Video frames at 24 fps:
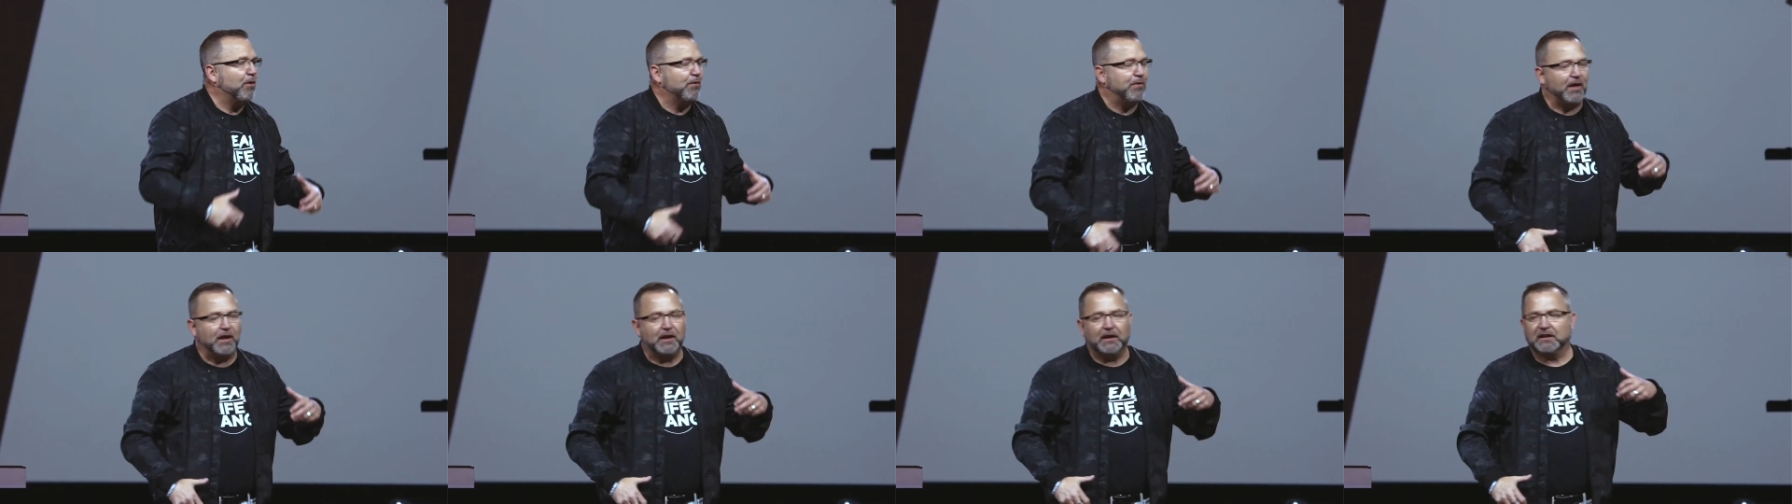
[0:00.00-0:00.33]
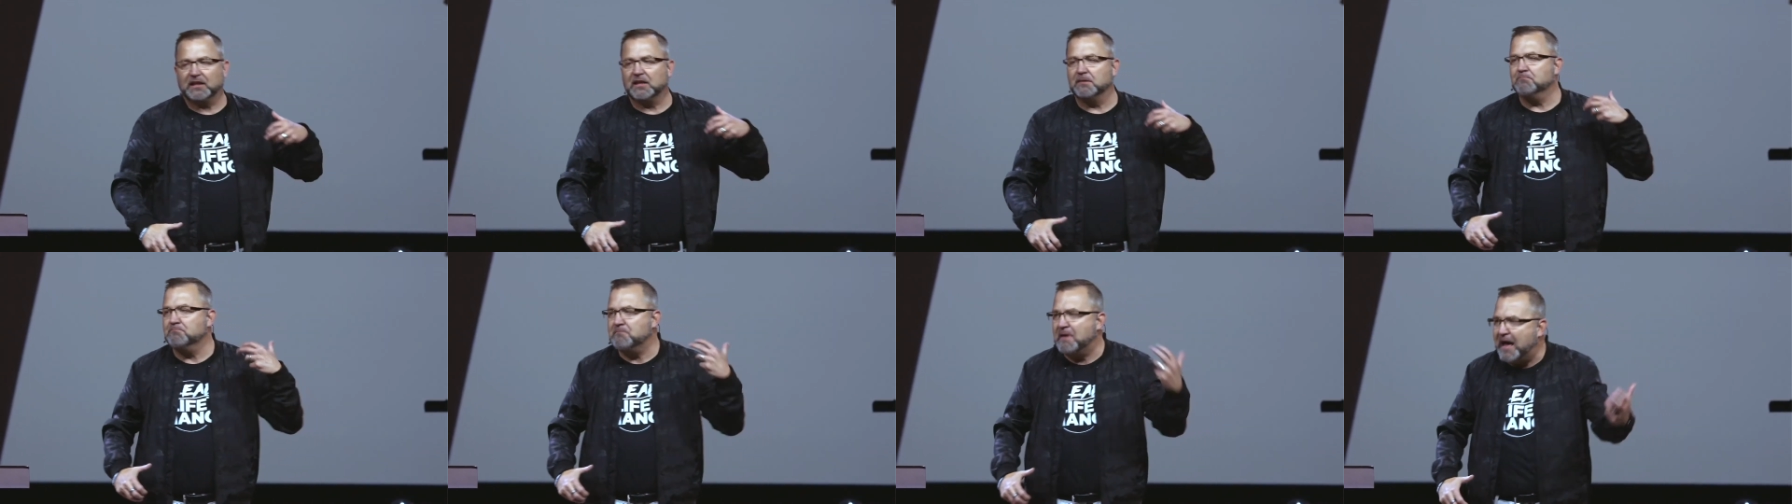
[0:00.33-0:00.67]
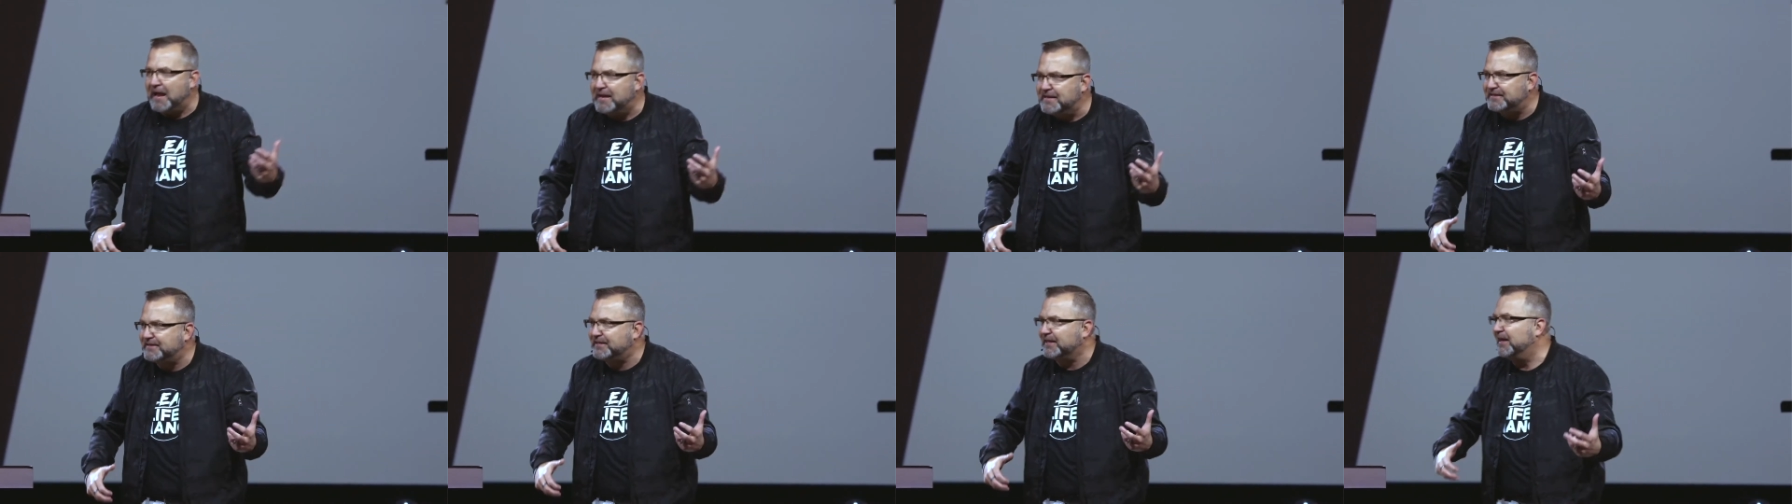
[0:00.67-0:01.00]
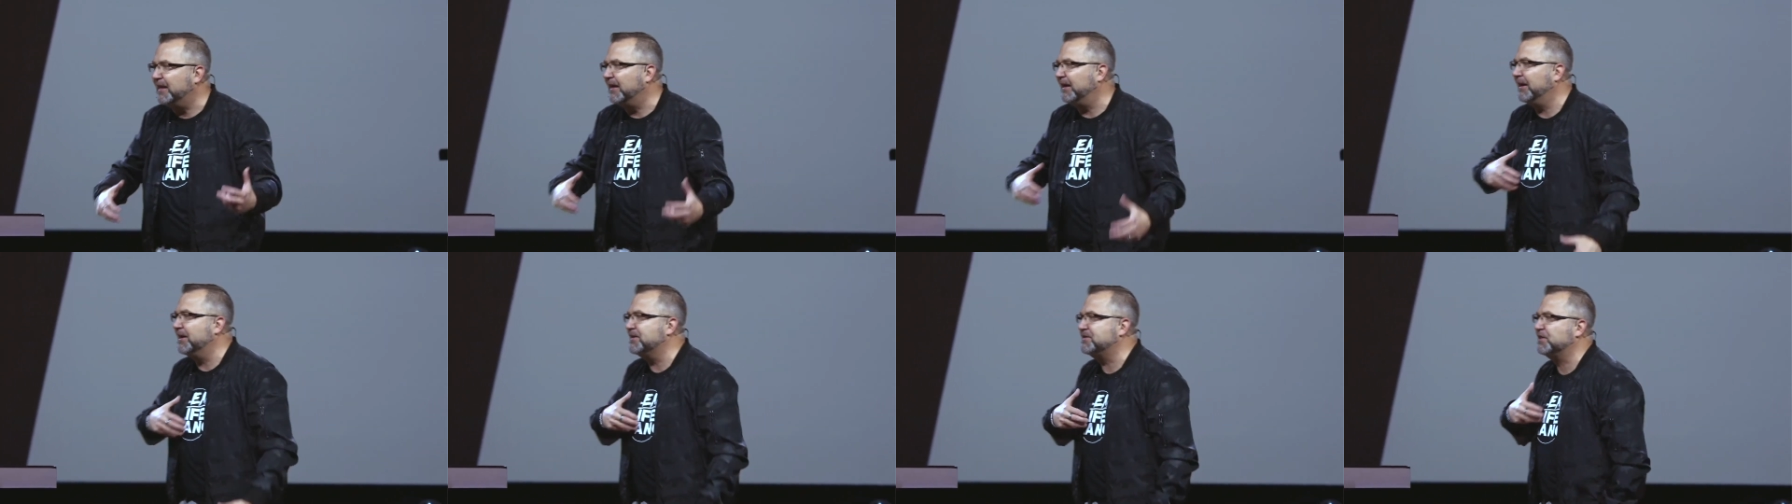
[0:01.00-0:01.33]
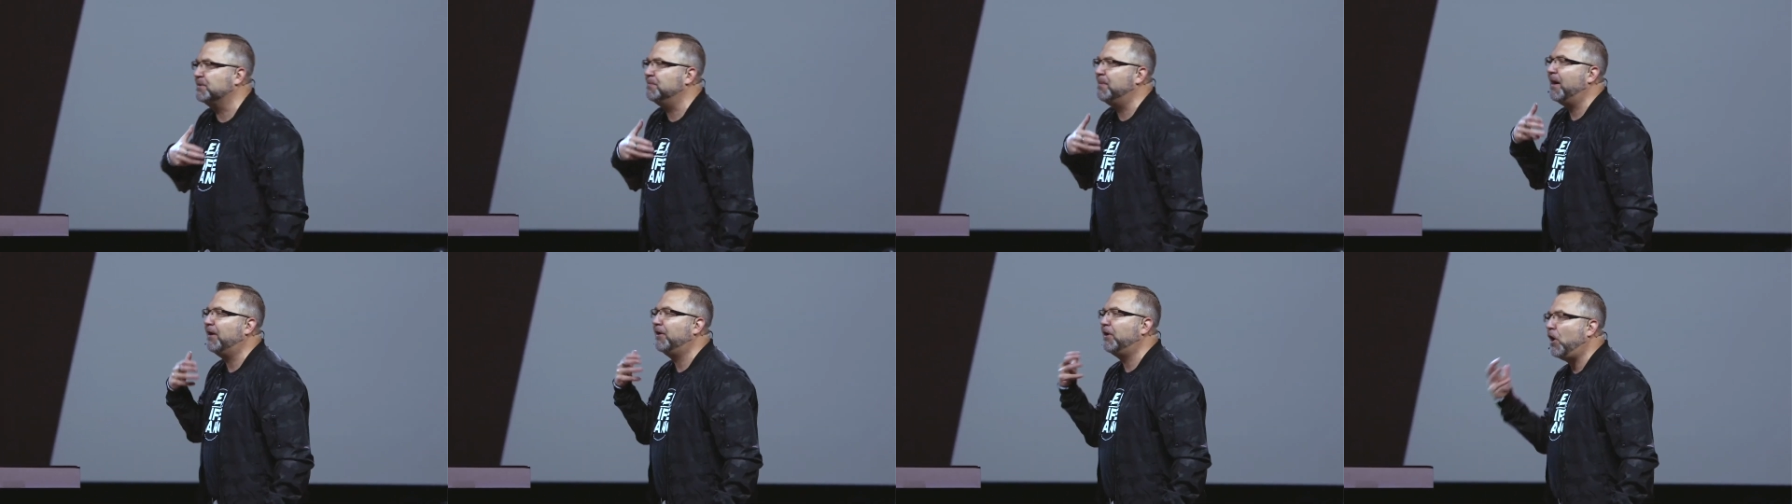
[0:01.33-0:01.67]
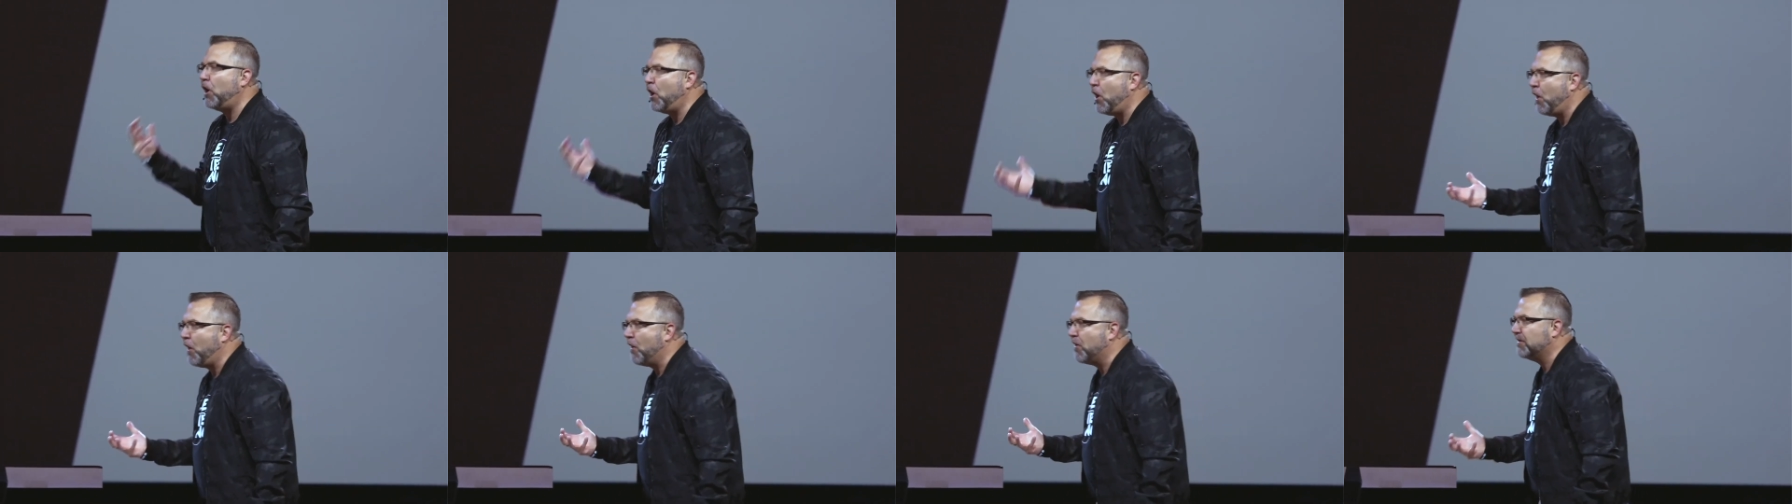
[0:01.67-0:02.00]
that lamenting is about
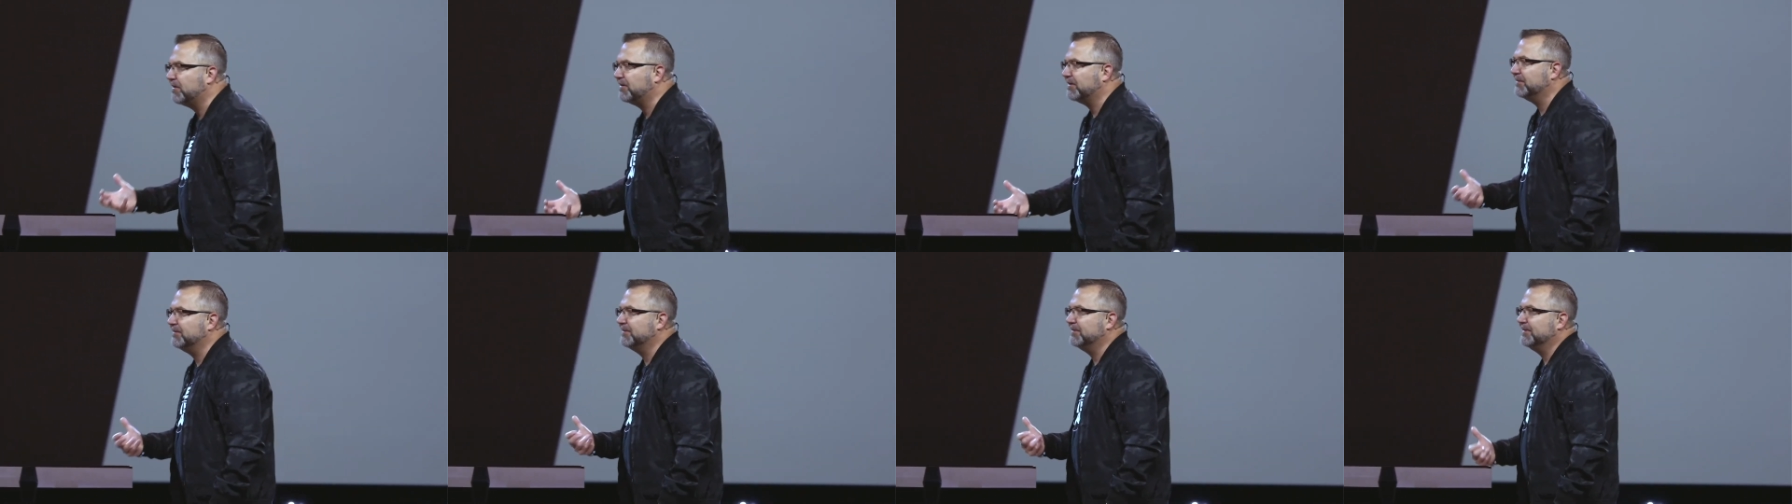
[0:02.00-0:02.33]
heart.